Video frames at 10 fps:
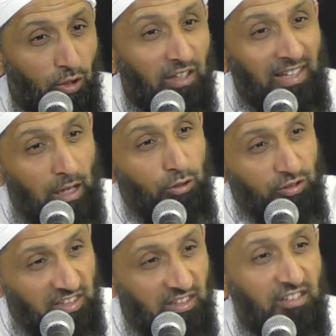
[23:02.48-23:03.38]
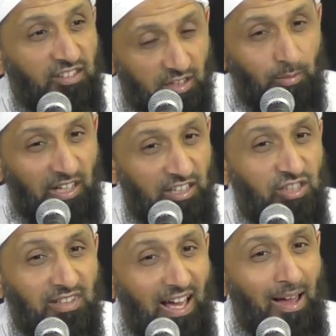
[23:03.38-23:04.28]
you," and now you see the
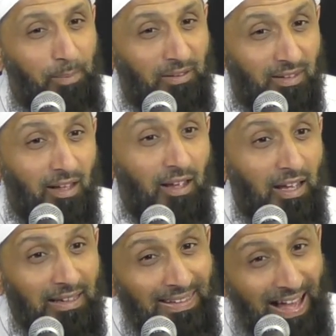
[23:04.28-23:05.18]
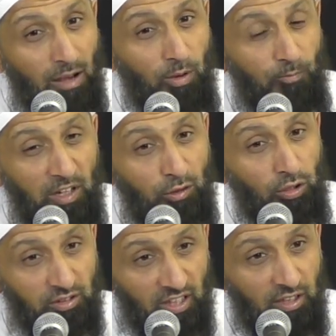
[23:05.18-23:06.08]
discrimination that happens. Now if we
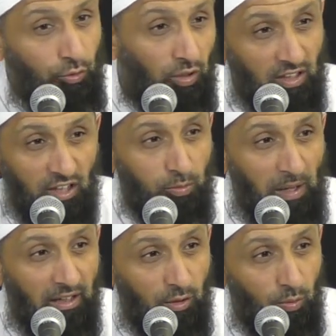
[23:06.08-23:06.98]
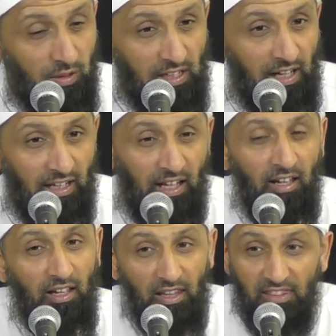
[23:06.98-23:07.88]
don't turn to Allah subhanahu wa
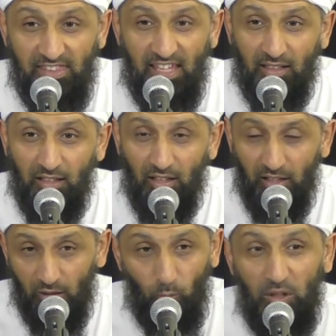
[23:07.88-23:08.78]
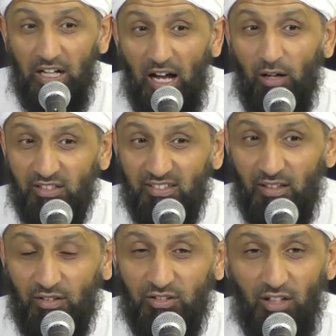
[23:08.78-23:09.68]
ta'ala, then we
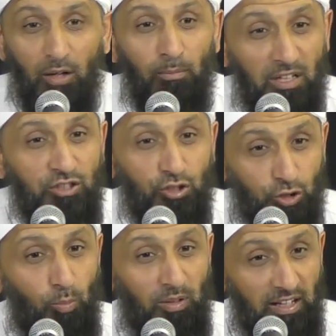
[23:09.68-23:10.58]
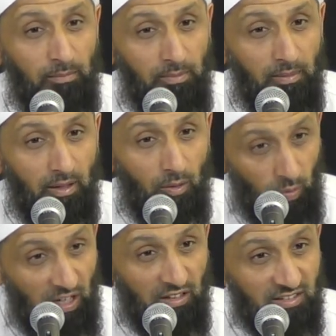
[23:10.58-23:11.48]
ourselves are much to blame.
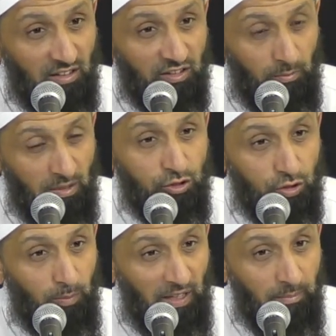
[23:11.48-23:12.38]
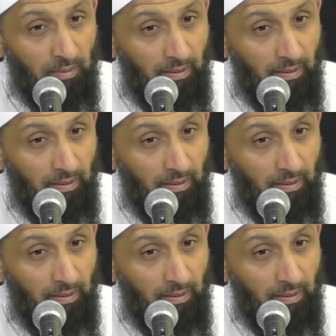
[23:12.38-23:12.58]
We ourselves are much to blame.